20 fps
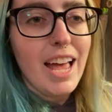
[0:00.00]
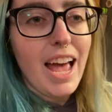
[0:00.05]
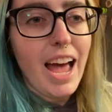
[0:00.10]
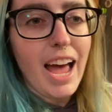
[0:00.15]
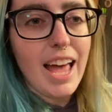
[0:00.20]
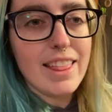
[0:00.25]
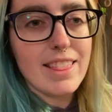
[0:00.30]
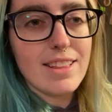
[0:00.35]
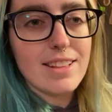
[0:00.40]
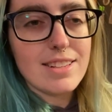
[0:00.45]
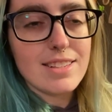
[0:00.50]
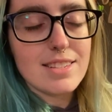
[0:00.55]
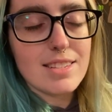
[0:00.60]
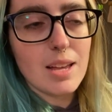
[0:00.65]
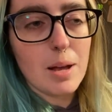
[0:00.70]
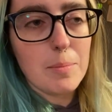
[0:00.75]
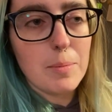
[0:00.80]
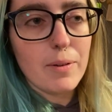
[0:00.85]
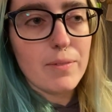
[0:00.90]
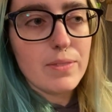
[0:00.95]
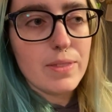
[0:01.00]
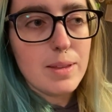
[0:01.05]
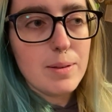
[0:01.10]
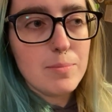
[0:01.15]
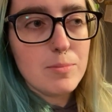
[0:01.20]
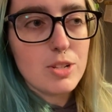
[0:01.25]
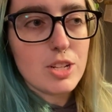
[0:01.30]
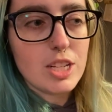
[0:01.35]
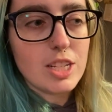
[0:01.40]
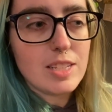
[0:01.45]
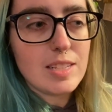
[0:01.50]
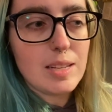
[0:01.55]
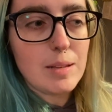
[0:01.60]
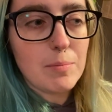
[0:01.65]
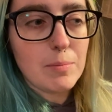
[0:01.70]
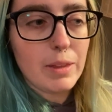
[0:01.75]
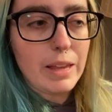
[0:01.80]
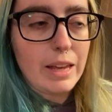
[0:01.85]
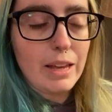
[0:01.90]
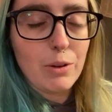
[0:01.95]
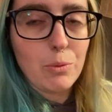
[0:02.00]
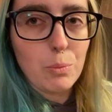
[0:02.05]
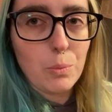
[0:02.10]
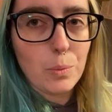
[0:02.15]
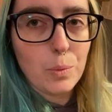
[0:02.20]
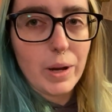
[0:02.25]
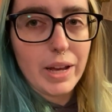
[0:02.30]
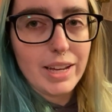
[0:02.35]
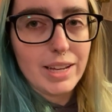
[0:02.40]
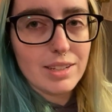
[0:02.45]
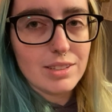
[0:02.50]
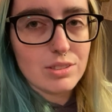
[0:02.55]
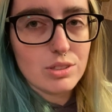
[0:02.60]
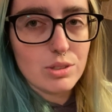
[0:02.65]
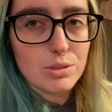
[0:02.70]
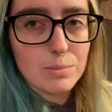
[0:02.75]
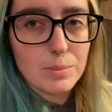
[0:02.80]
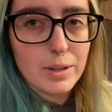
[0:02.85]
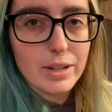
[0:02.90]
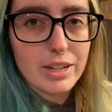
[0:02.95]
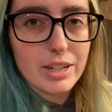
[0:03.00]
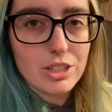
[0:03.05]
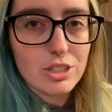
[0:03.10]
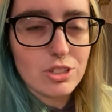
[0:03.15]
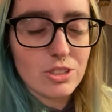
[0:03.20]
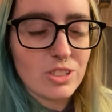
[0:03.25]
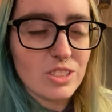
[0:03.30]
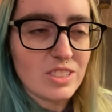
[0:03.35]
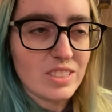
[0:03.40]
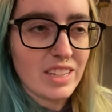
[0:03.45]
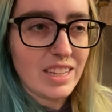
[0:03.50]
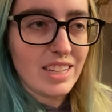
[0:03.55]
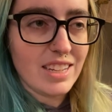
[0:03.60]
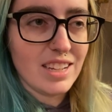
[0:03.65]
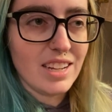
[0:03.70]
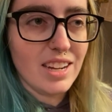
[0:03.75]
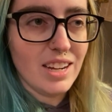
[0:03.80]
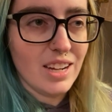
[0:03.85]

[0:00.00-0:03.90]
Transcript: And then some of them just seem like way too much, just like